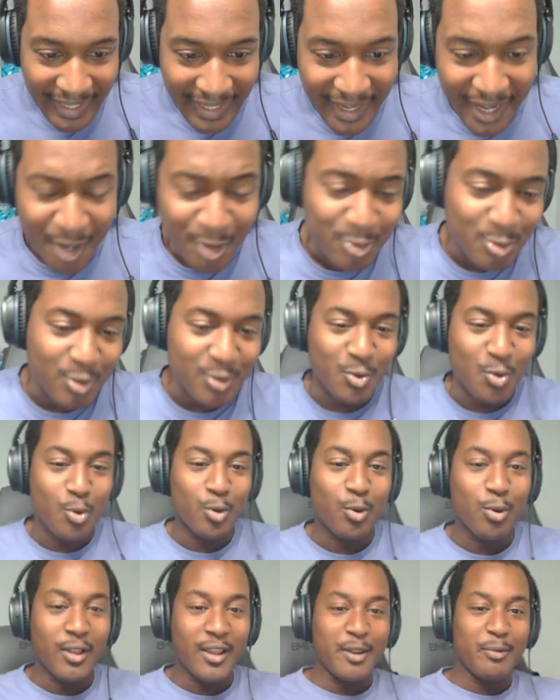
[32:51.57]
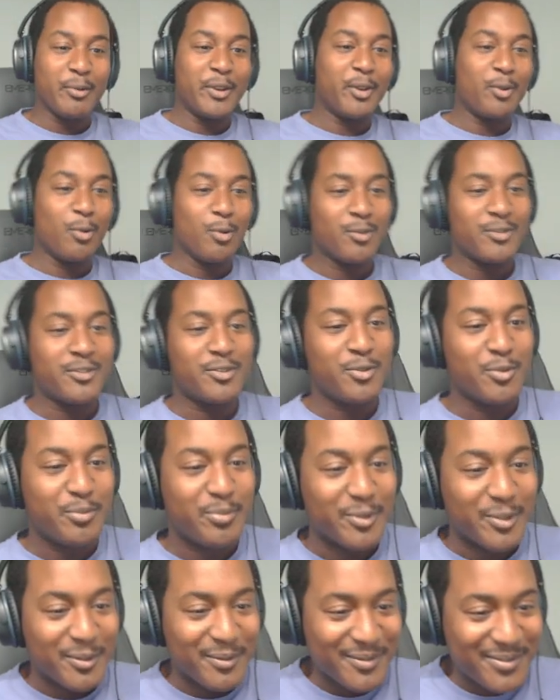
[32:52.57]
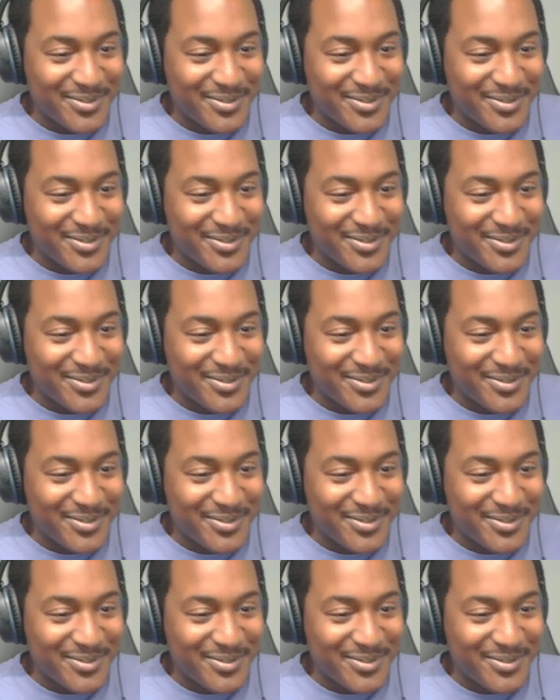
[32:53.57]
I don't trust Google anyway. Google's stupid.